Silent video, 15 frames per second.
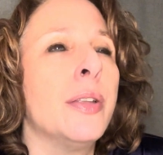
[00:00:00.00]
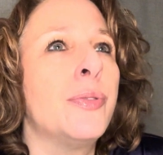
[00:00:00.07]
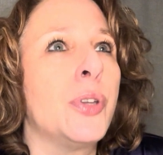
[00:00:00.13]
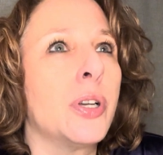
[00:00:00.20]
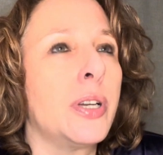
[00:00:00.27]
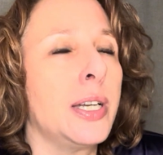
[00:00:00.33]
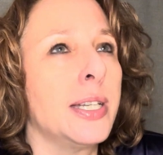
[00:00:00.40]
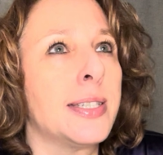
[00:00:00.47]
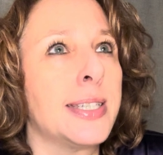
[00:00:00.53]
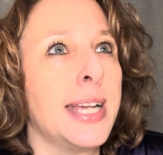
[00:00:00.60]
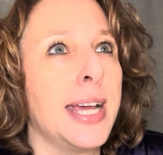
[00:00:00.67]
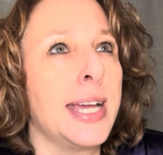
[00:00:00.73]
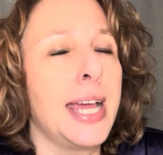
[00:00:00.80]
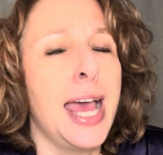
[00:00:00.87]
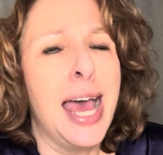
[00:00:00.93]
they're going to
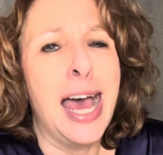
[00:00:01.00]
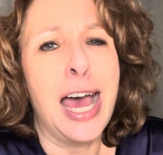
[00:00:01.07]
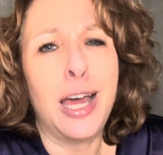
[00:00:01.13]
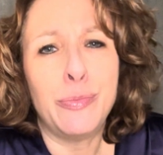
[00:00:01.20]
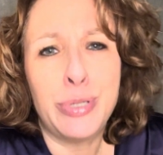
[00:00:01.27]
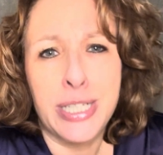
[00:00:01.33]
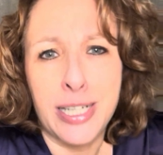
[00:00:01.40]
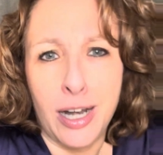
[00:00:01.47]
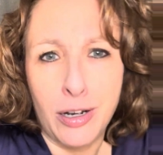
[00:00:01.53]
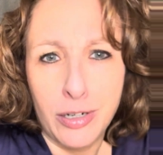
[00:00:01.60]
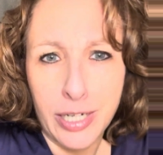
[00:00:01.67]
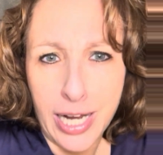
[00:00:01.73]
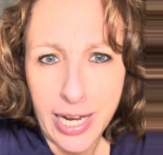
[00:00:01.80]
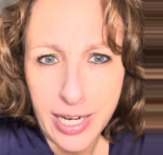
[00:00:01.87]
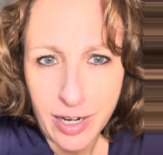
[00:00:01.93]
say, I'm
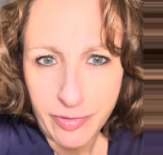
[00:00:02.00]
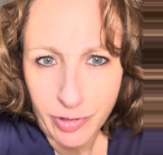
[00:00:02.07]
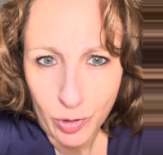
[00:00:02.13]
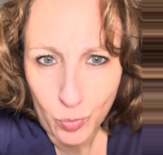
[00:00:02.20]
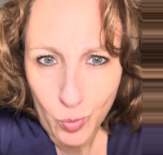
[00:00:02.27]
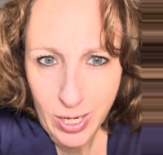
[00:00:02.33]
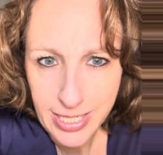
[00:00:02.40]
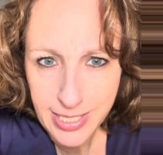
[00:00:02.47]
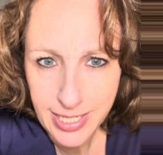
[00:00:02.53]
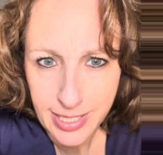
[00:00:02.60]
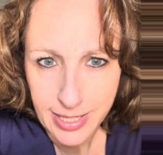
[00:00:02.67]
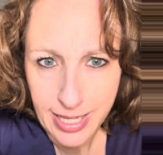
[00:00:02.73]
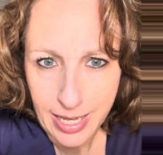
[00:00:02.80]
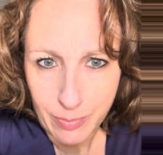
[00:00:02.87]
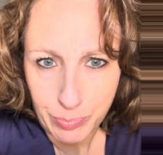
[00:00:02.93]
sorry I ever went to
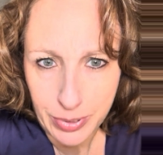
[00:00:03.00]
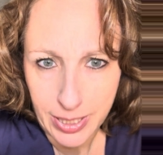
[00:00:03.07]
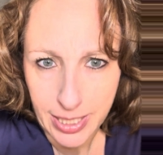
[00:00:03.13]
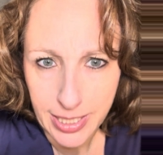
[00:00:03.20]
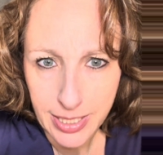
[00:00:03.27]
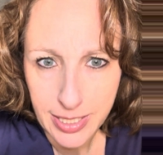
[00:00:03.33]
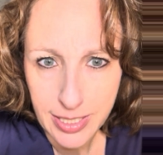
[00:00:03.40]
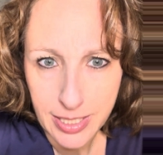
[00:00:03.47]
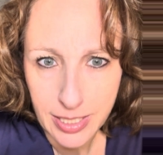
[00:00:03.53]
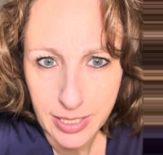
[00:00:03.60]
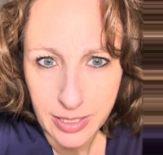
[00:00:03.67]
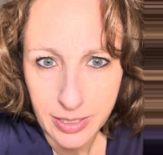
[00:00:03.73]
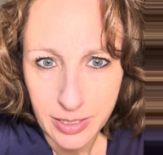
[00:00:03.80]
that place.